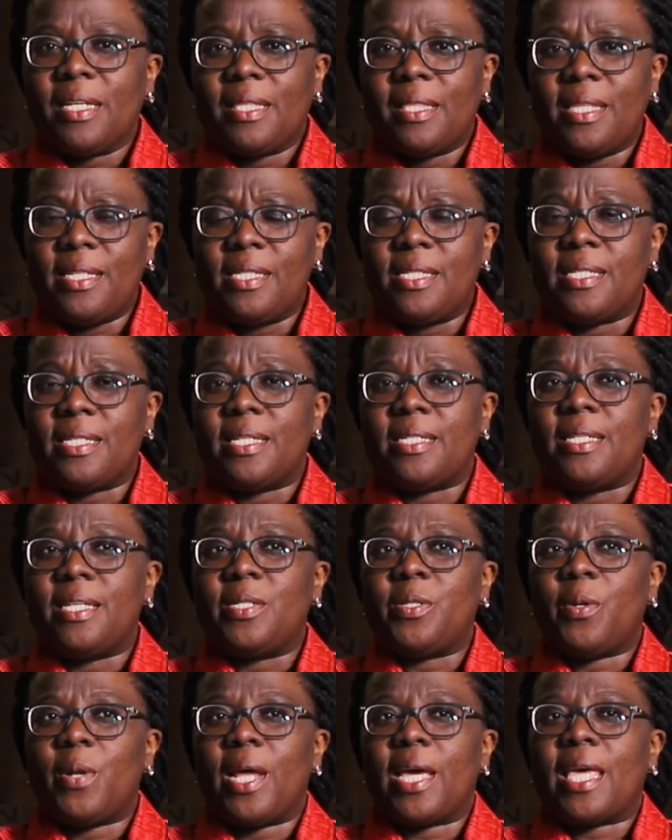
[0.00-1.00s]
this is the
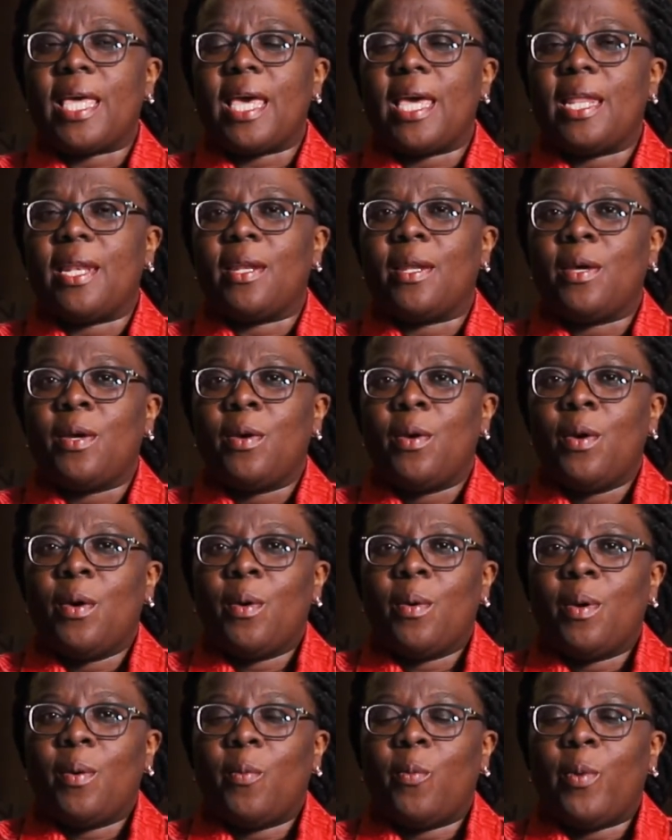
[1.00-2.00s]
season again
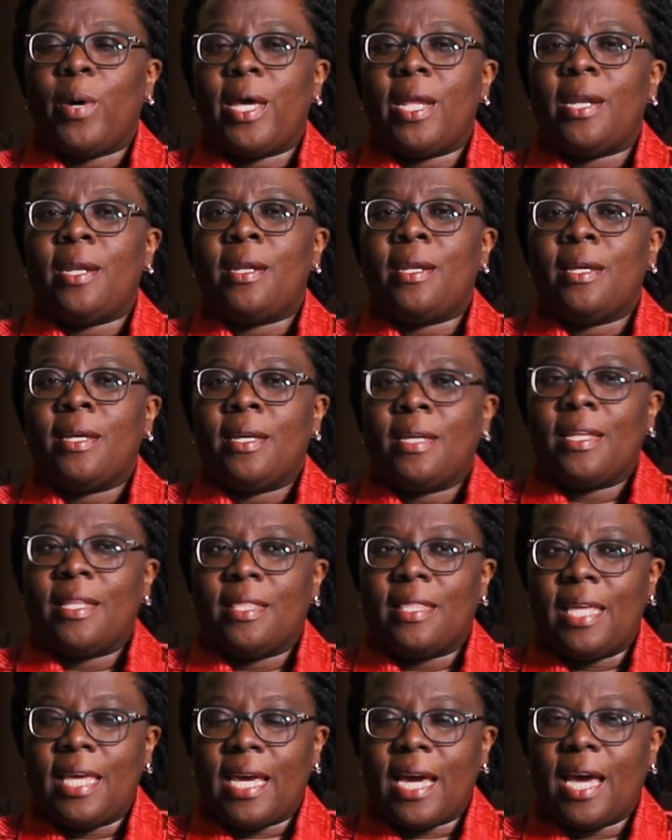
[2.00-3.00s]
when
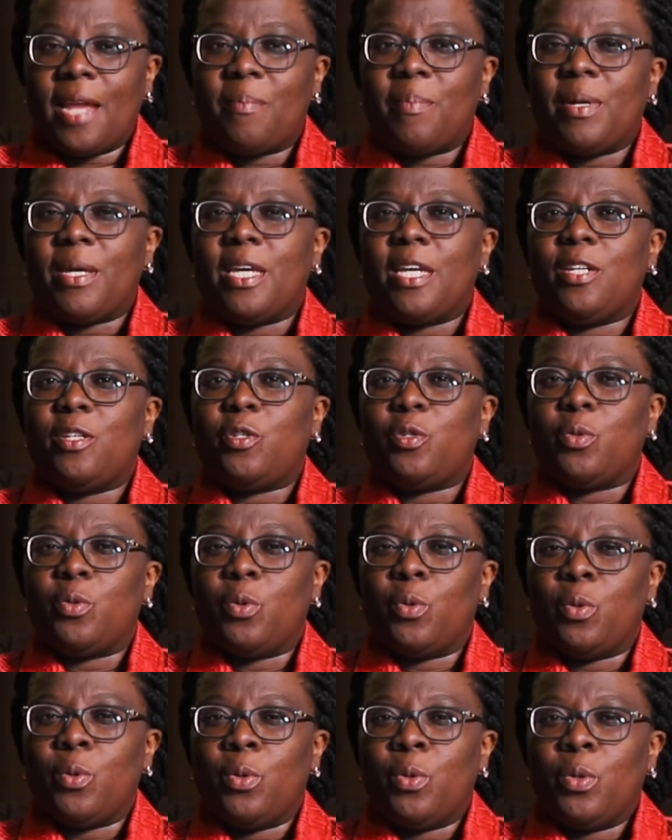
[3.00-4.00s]
they can begin
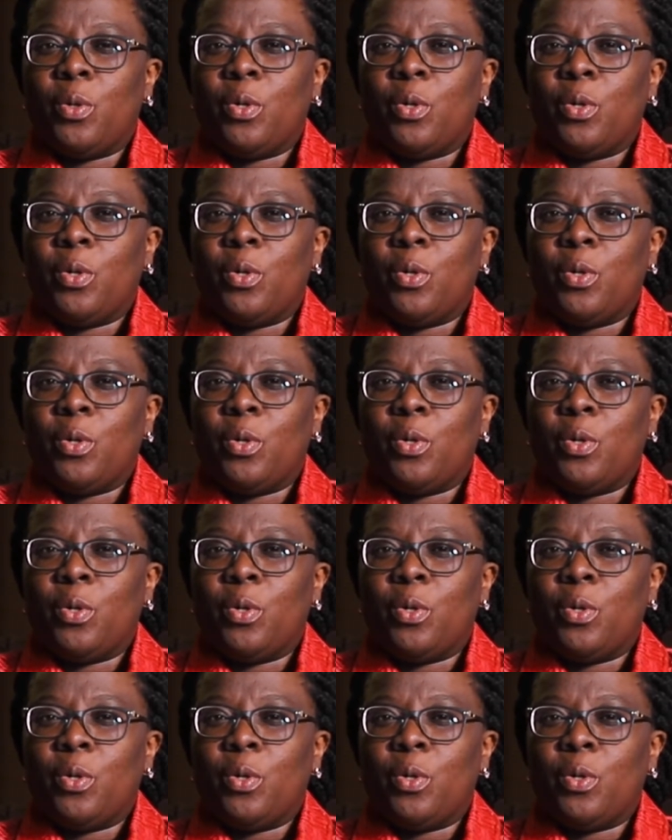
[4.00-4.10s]
to